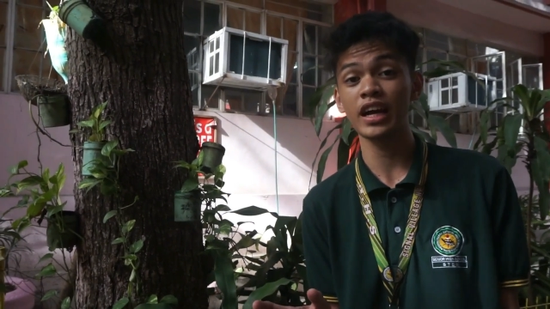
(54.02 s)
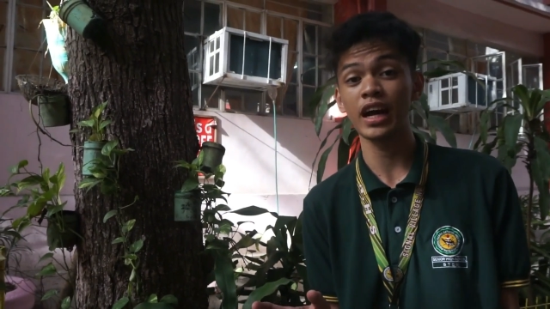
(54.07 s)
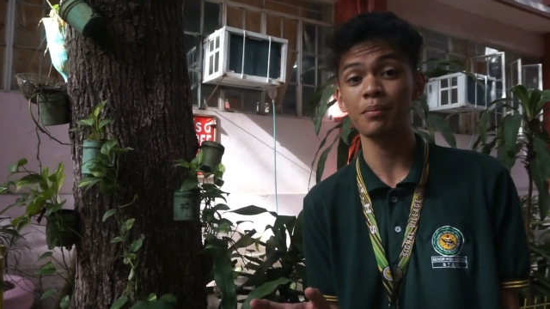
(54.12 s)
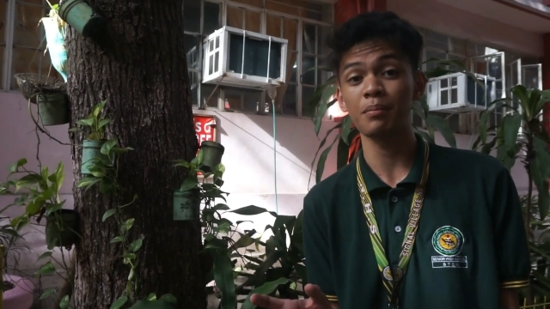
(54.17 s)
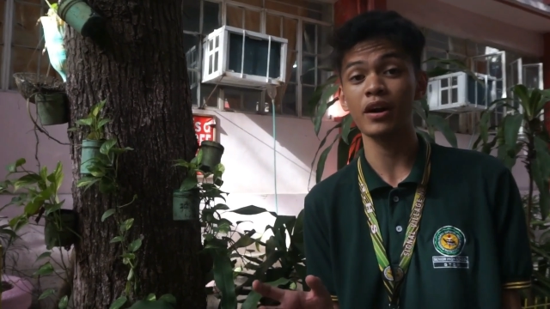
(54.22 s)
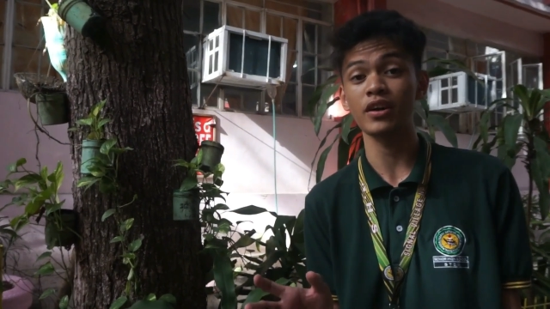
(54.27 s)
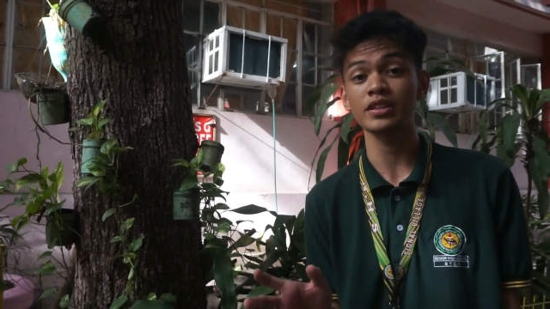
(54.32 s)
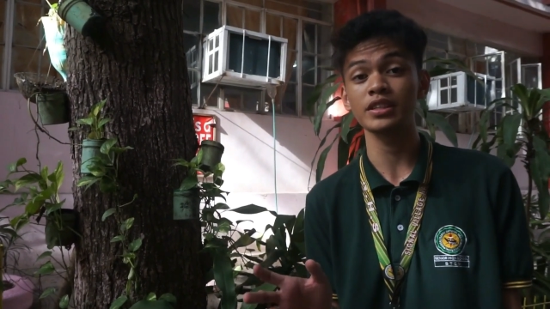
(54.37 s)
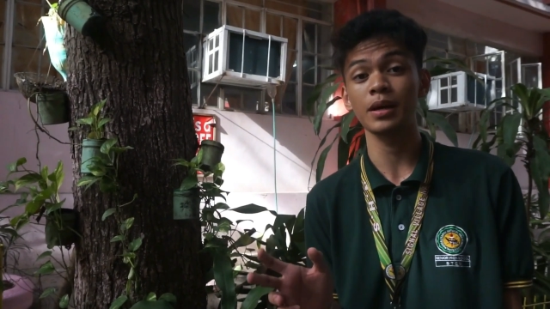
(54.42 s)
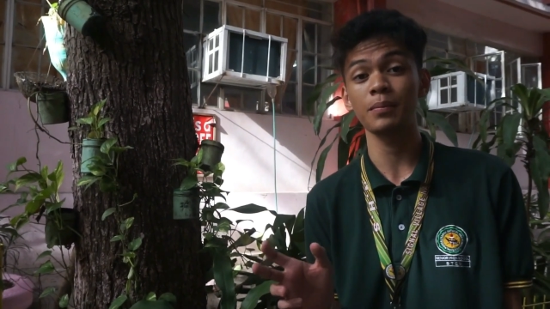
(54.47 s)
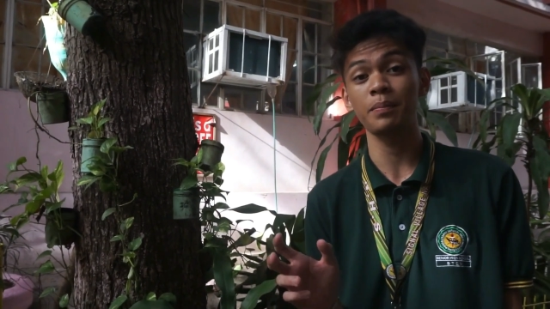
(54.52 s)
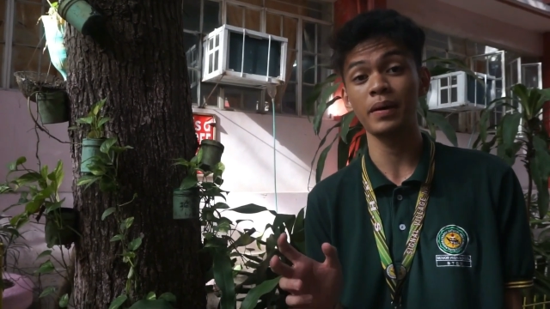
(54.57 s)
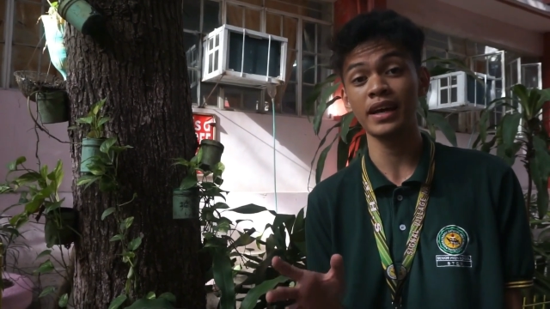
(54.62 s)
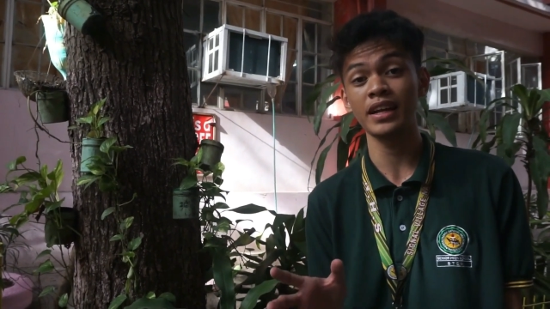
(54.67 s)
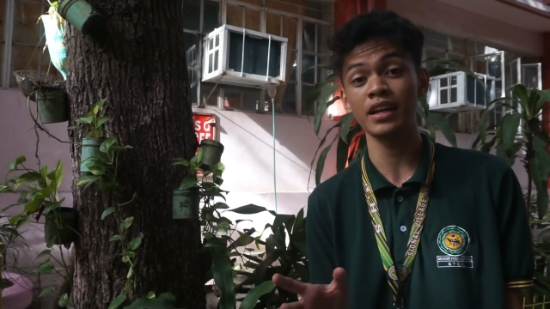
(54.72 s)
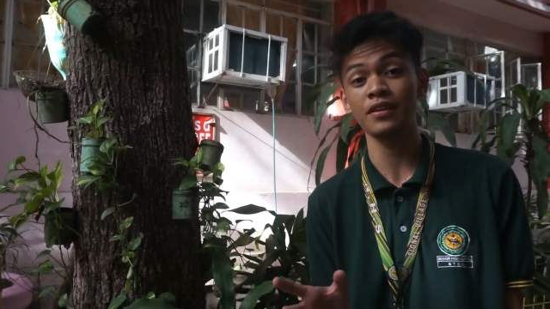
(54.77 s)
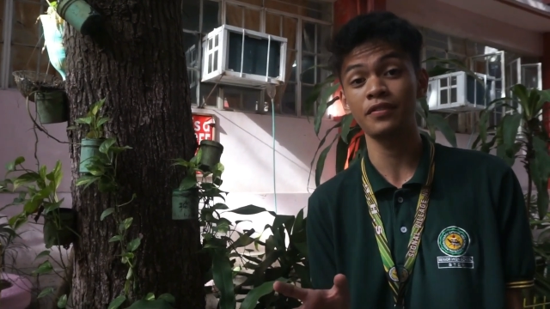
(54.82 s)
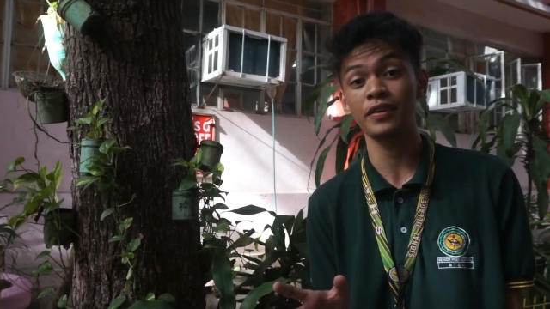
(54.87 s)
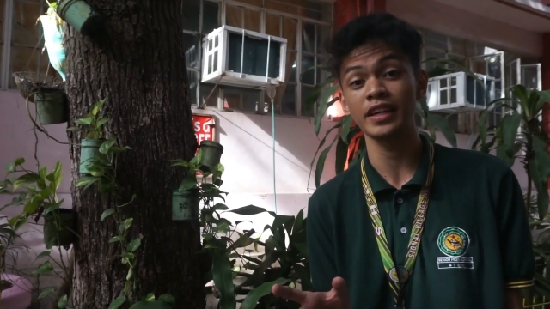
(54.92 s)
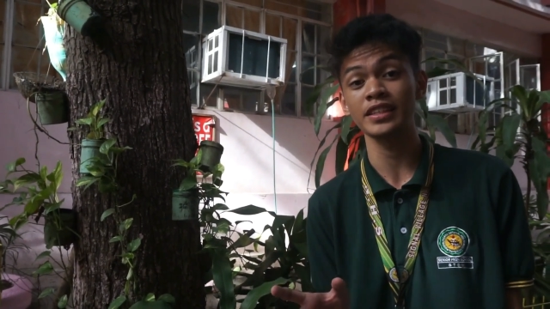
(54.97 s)
about the
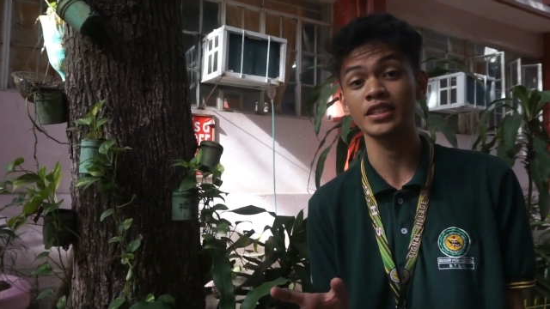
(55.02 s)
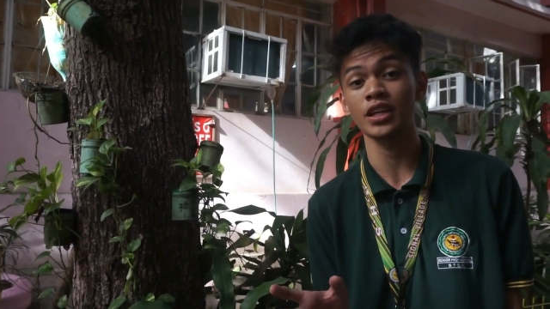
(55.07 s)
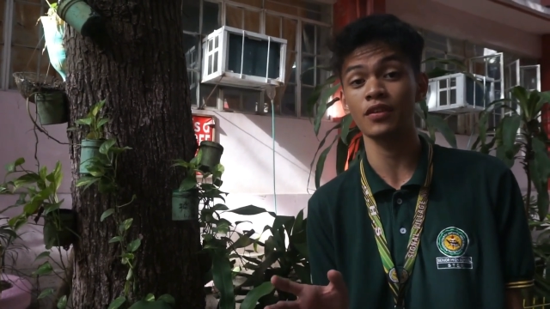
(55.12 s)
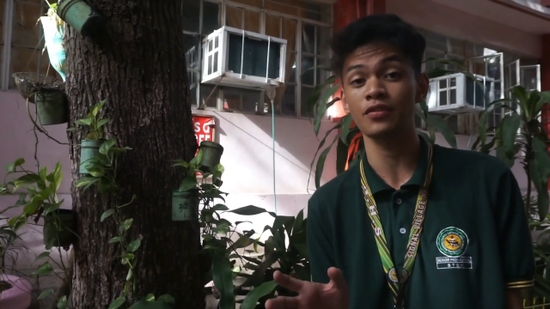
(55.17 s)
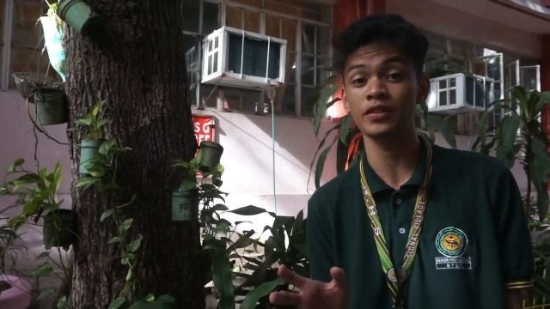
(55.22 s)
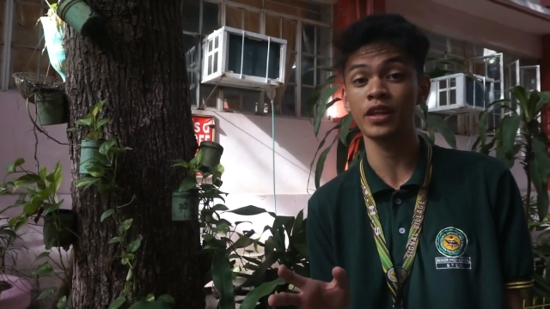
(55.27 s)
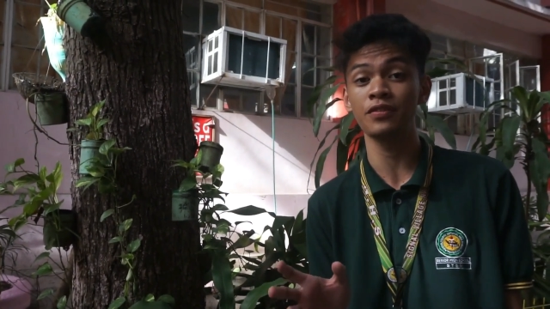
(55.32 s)
benefits of the